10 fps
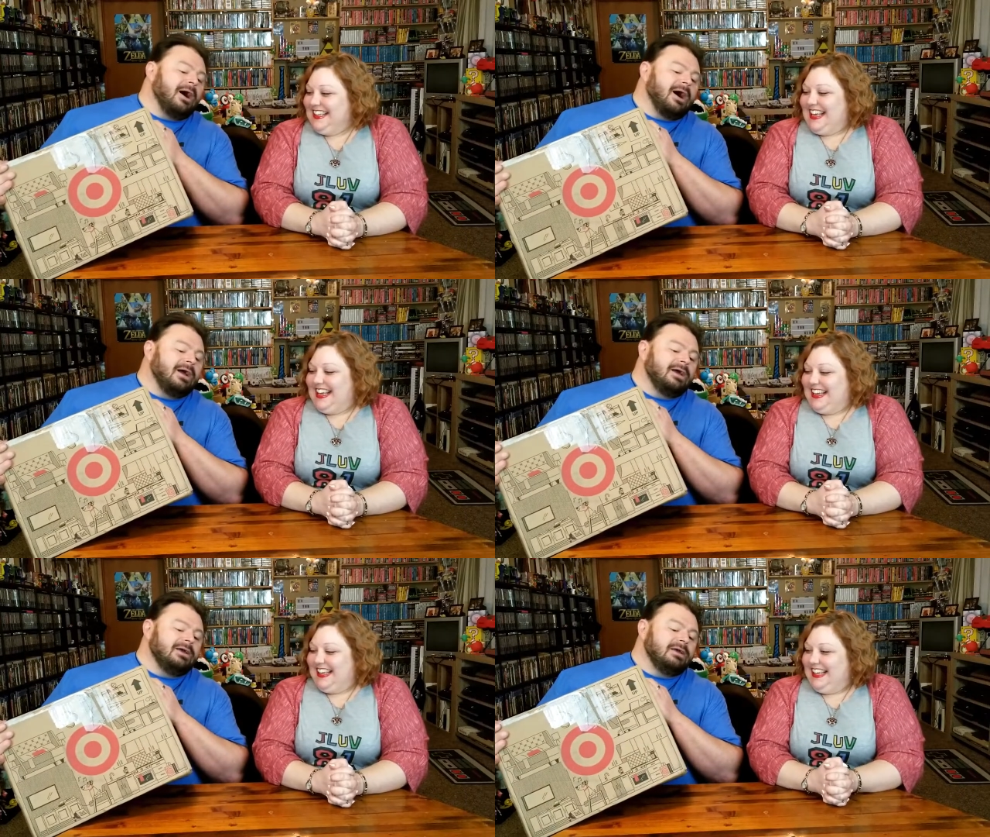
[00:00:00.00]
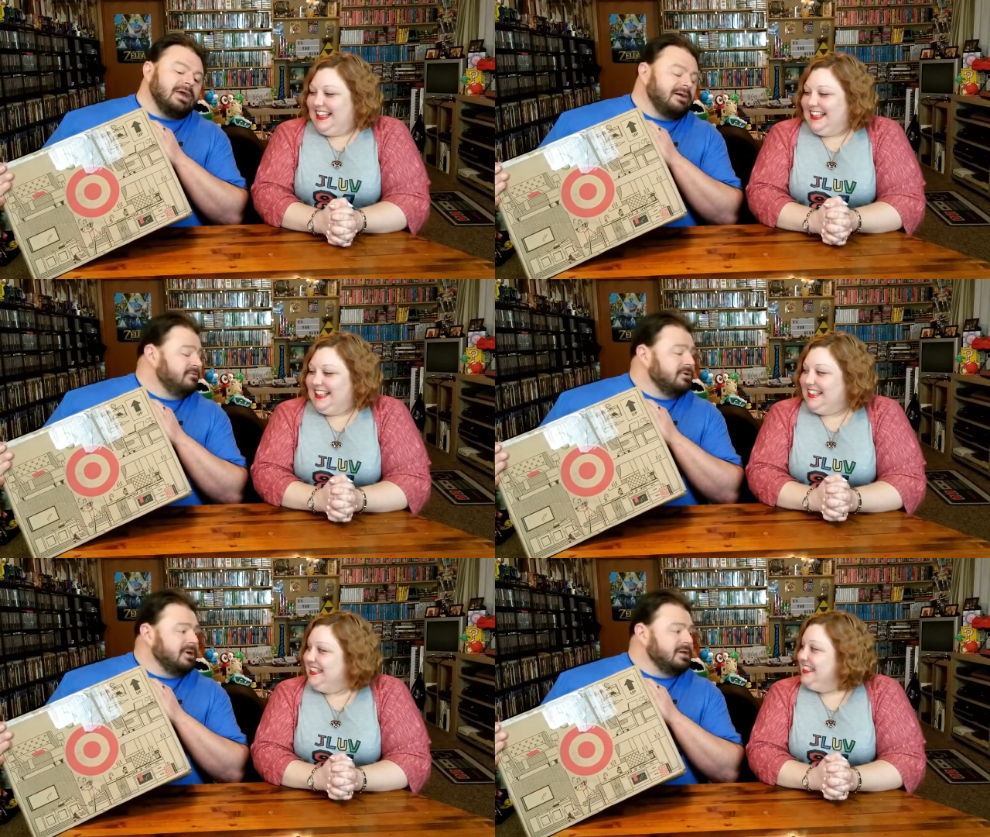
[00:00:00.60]
Speaker 1: I
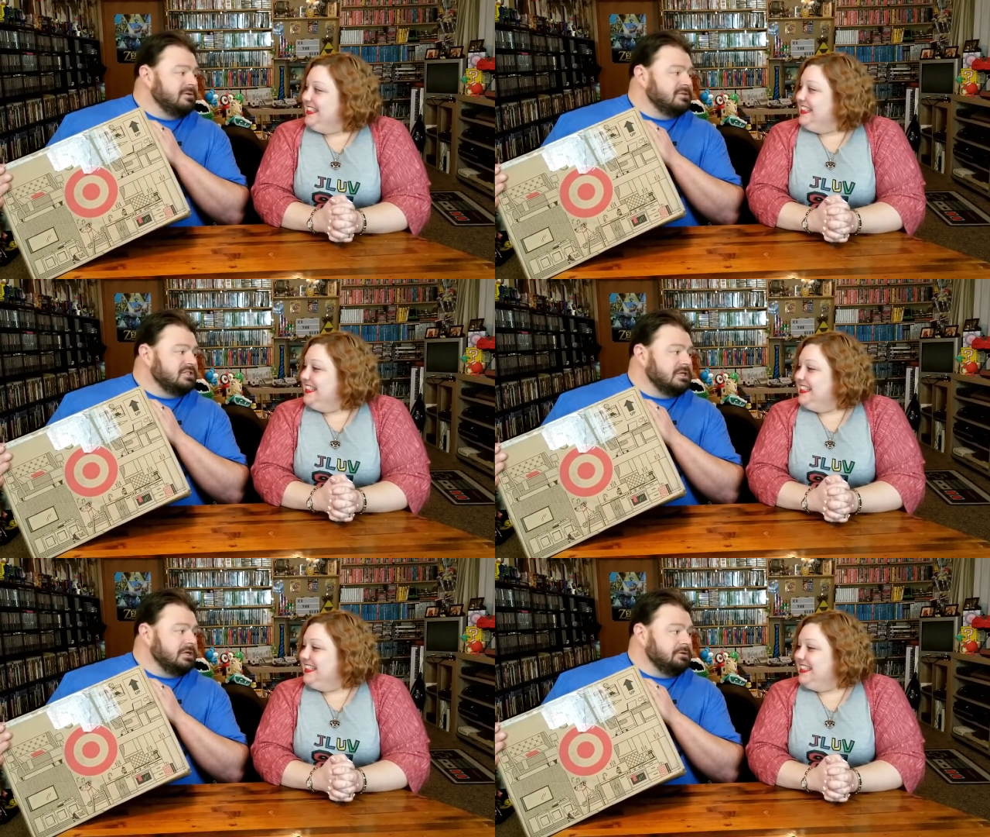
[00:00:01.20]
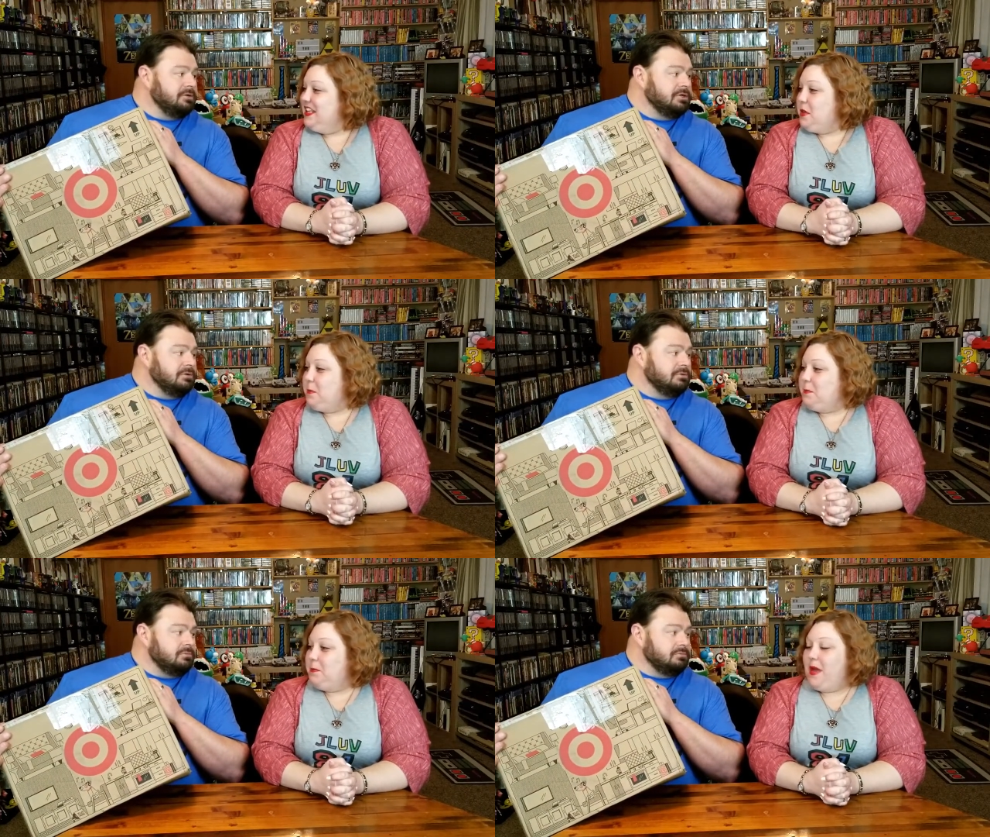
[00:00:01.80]
have no idea what's in here. Do
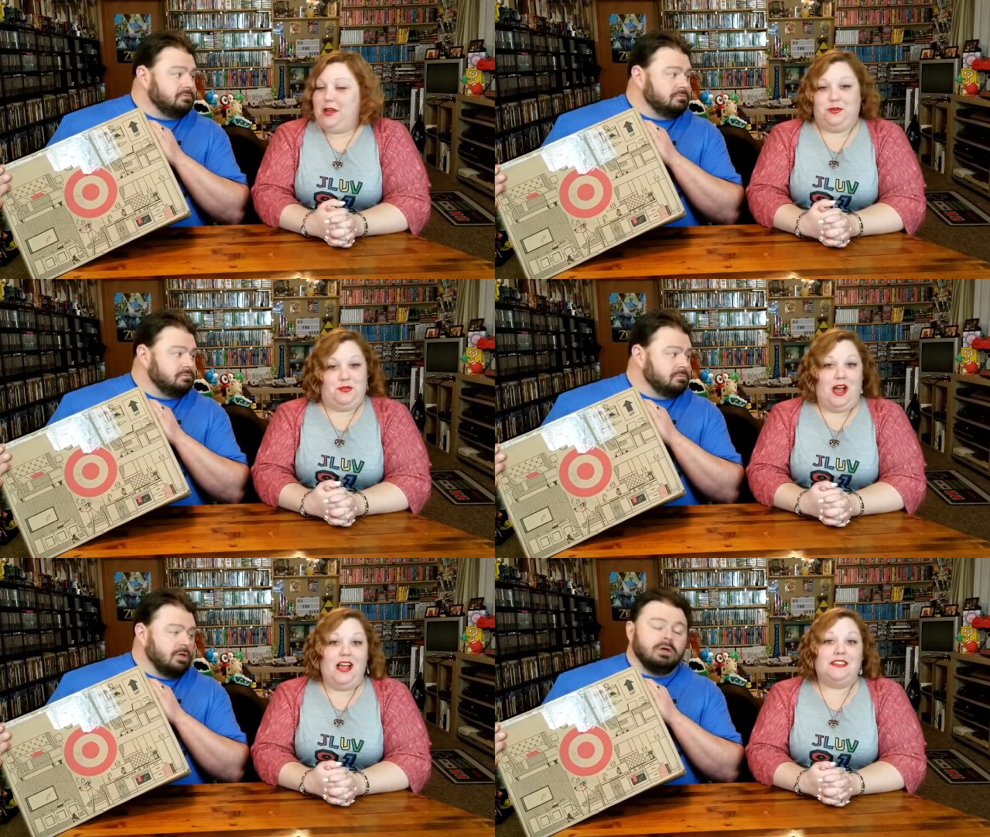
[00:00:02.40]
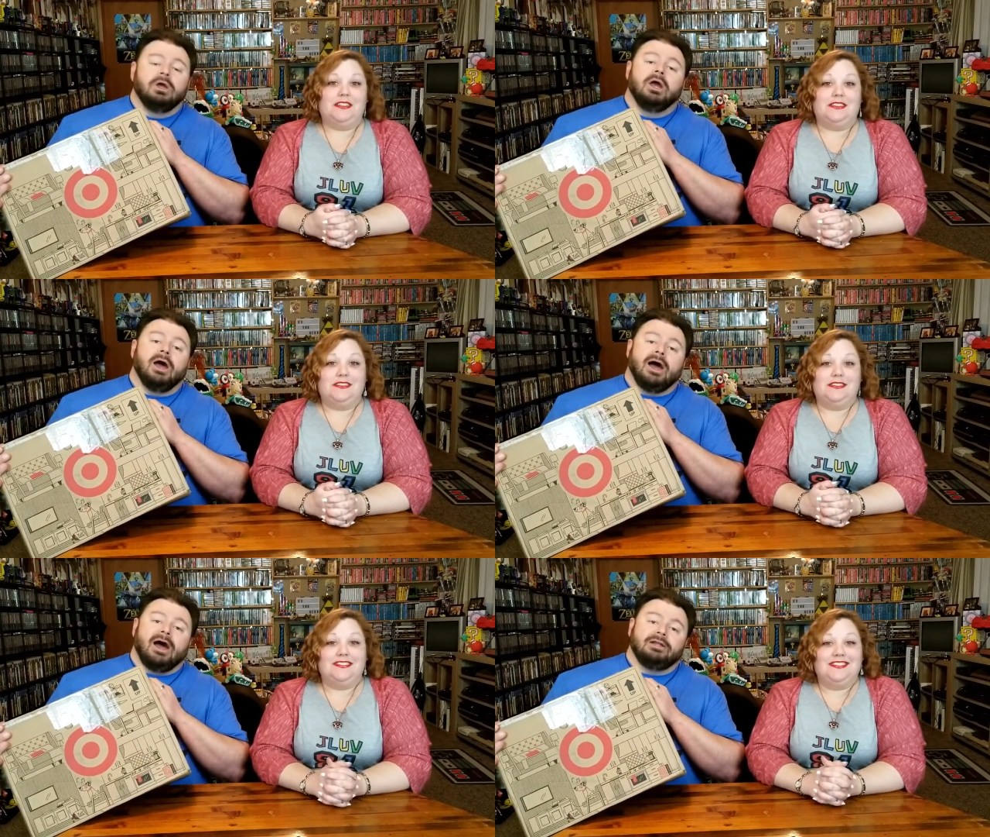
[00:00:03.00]
you?
Speaker 2: I do not.
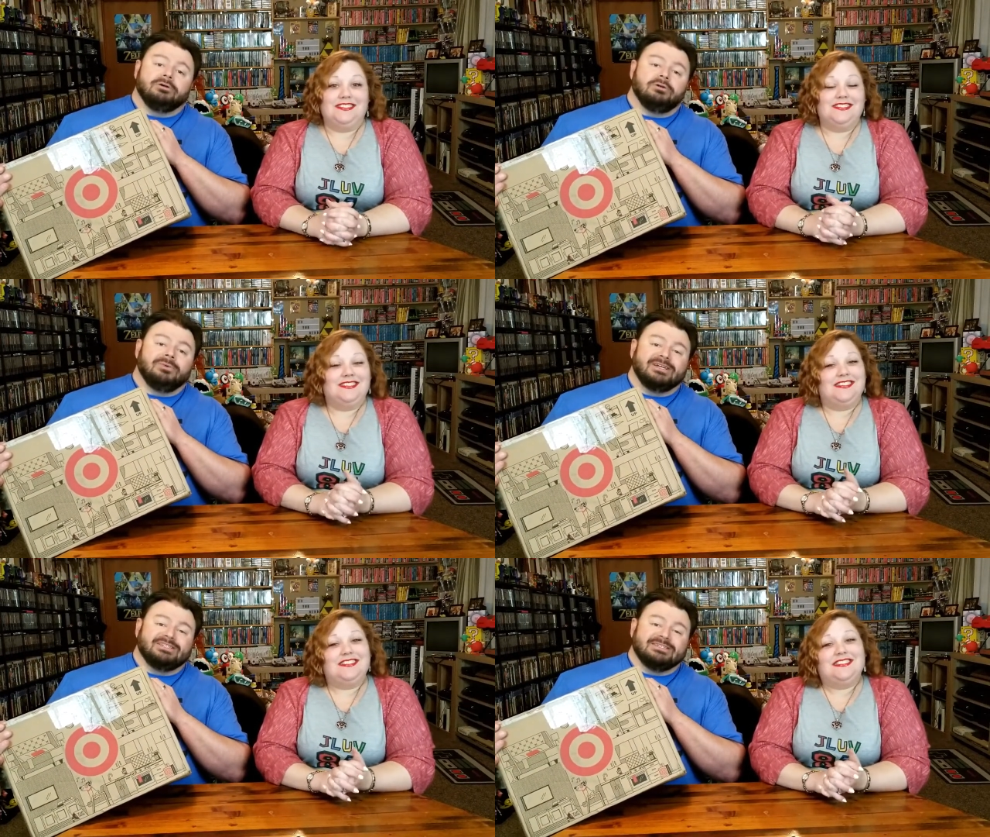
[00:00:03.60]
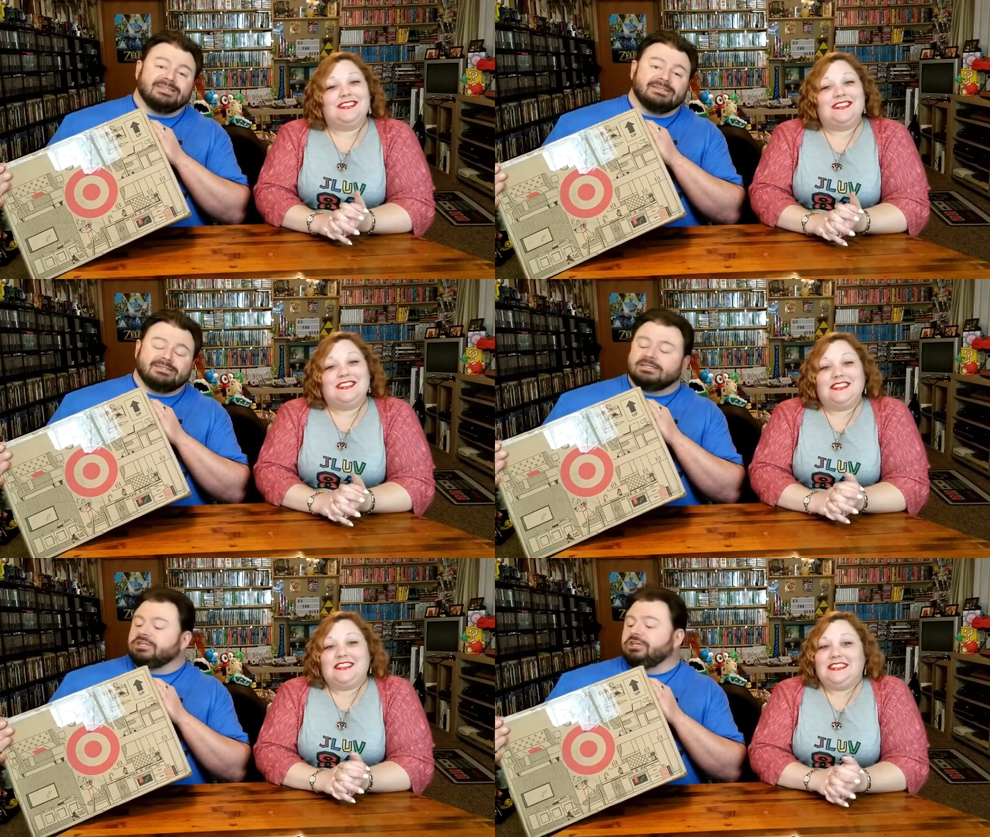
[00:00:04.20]
Speaker 1: I don't know why she sent
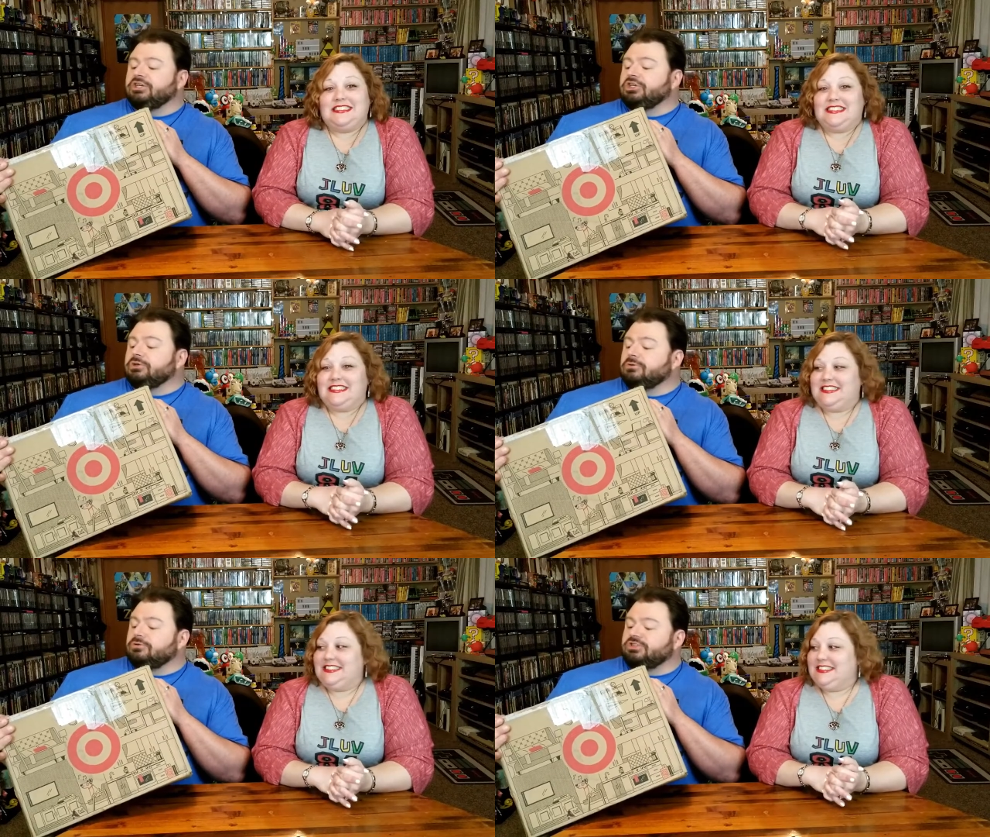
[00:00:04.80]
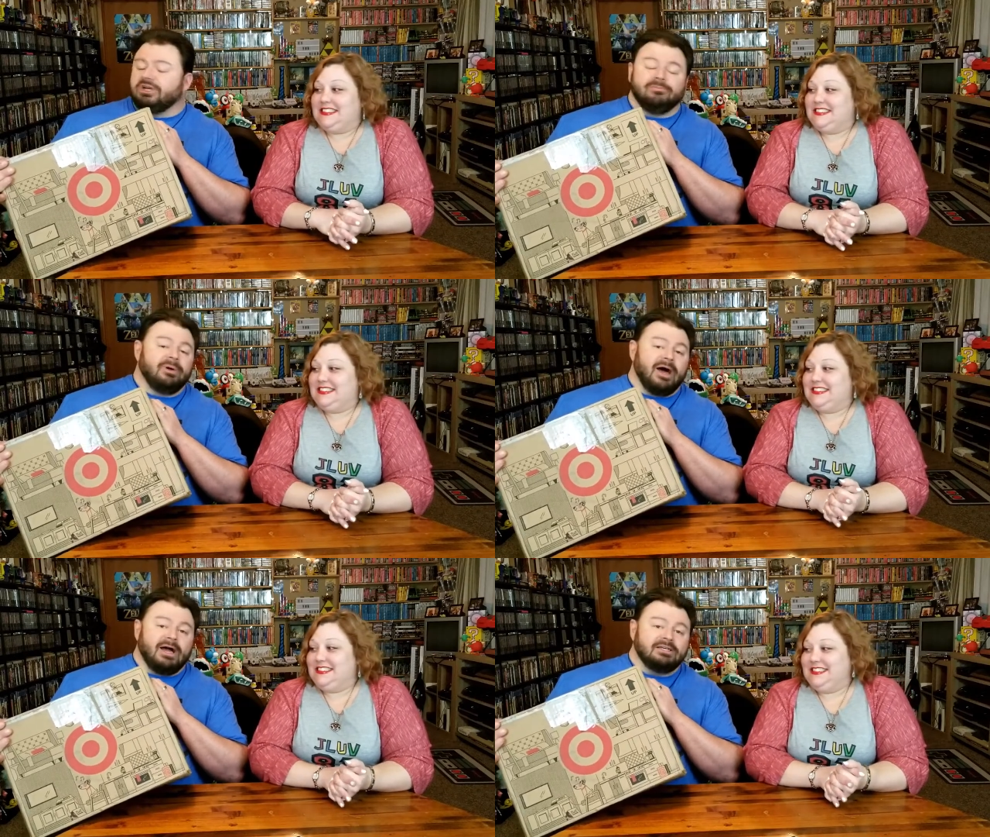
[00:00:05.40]
such a huge
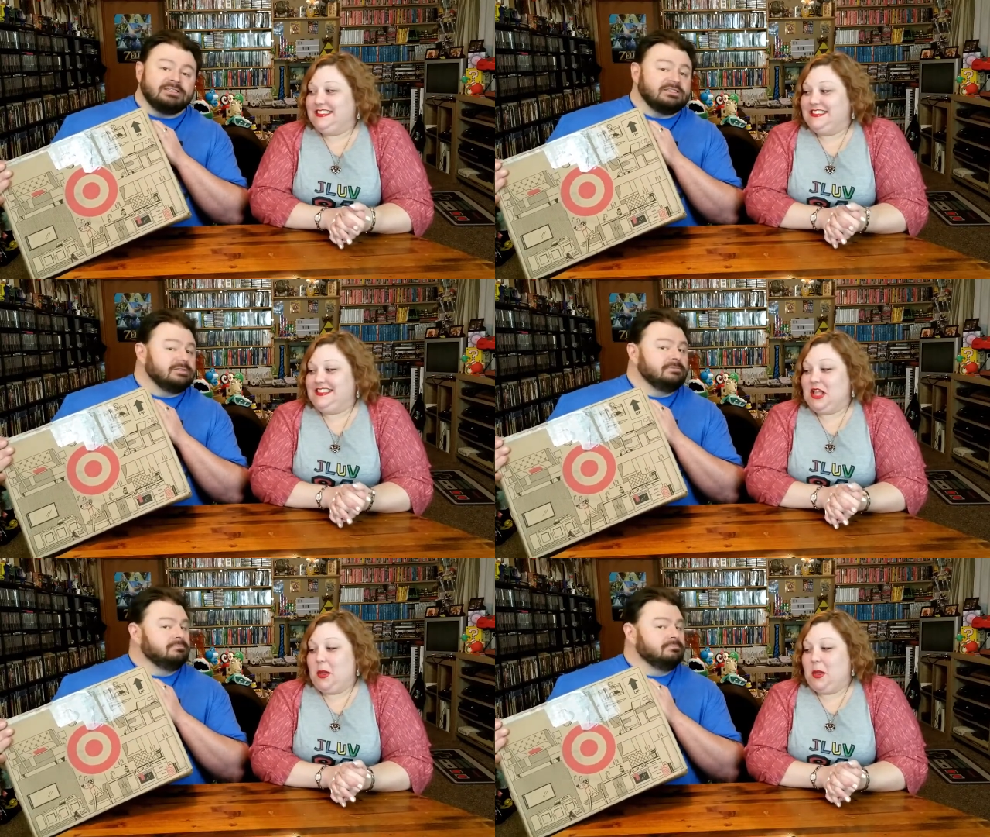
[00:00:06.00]
box.